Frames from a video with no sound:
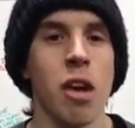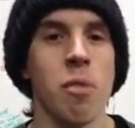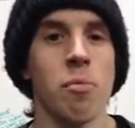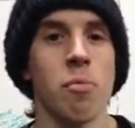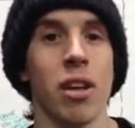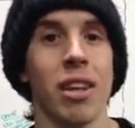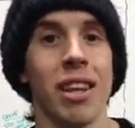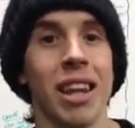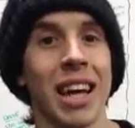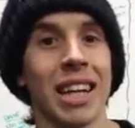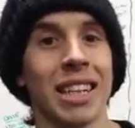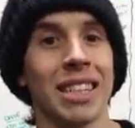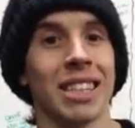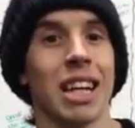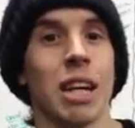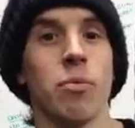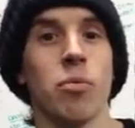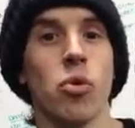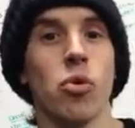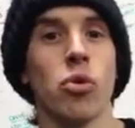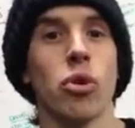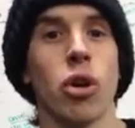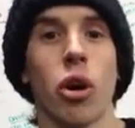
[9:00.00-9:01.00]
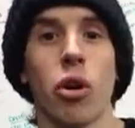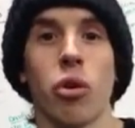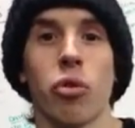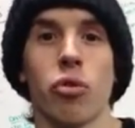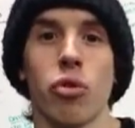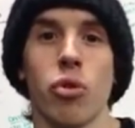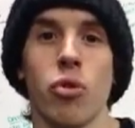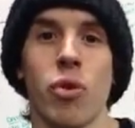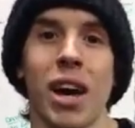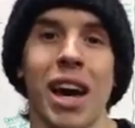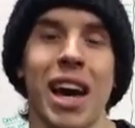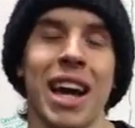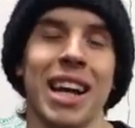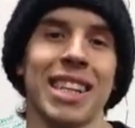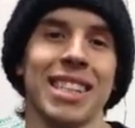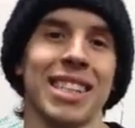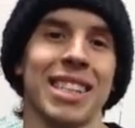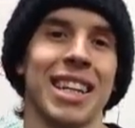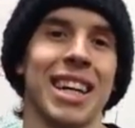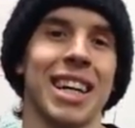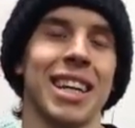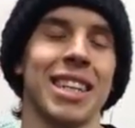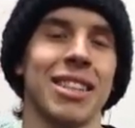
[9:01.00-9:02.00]
but next time we'll go through
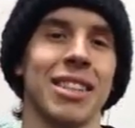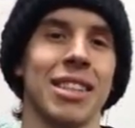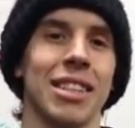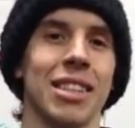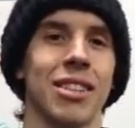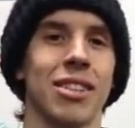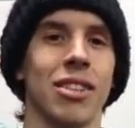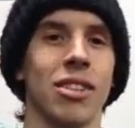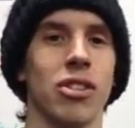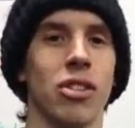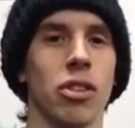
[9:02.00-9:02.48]
exercises, the